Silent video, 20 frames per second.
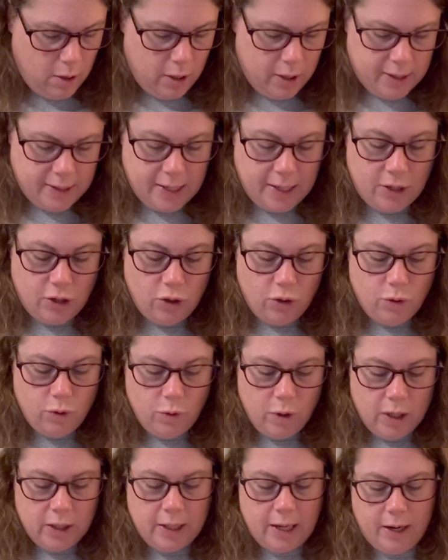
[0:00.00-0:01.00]
So I do
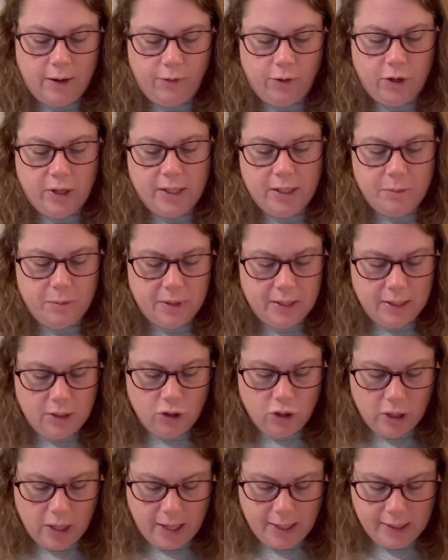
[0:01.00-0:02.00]
a lot of Christmas in
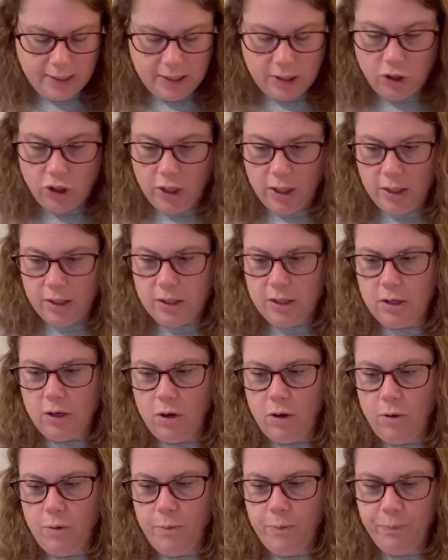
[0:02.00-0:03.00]
July stitching,
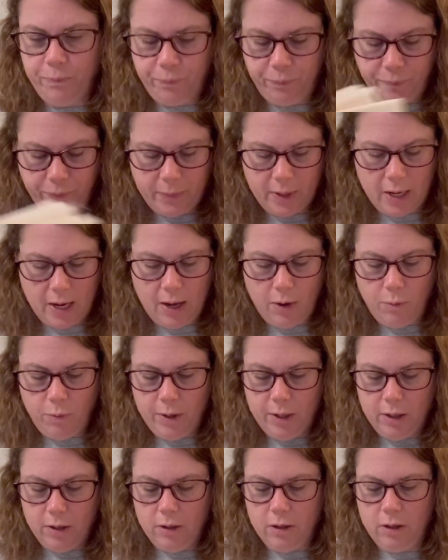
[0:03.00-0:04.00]
so I
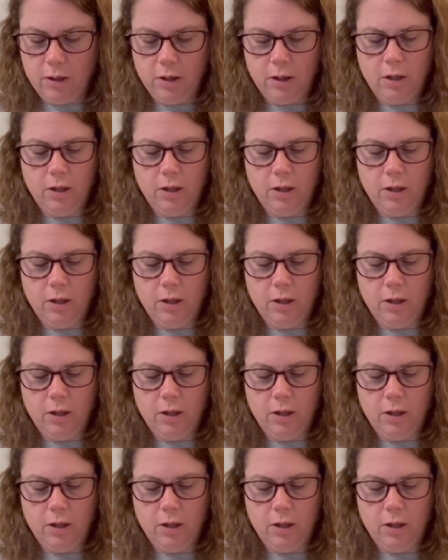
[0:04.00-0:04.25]
will